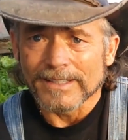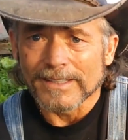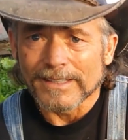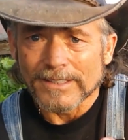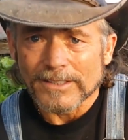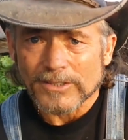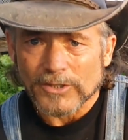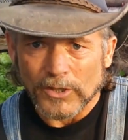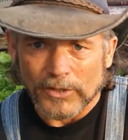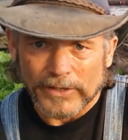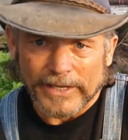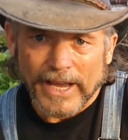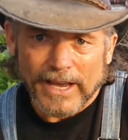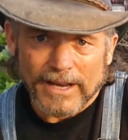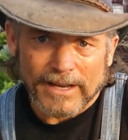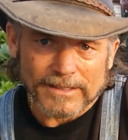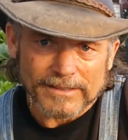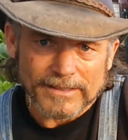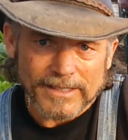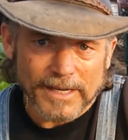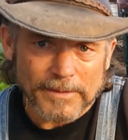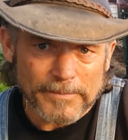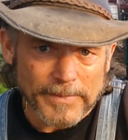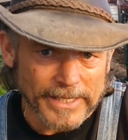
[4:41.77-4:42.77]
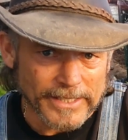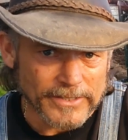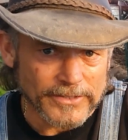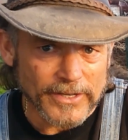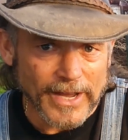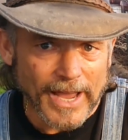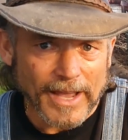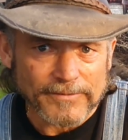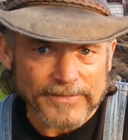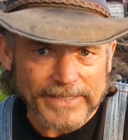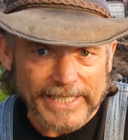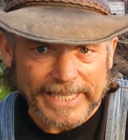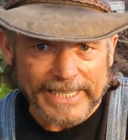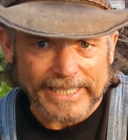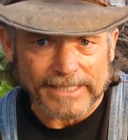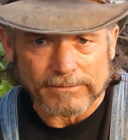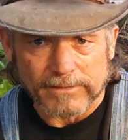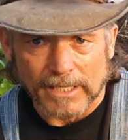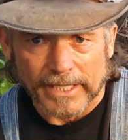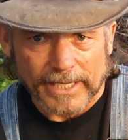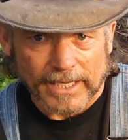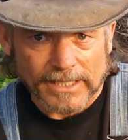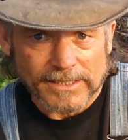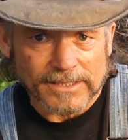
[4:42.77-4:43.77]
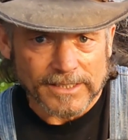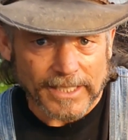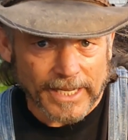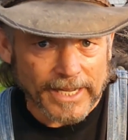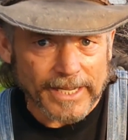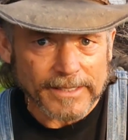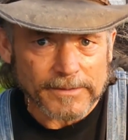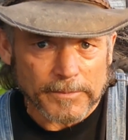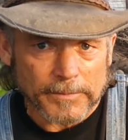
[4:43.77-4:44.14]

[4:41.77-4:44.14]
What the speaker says: so yeah, I mean, you have to eat, like I said,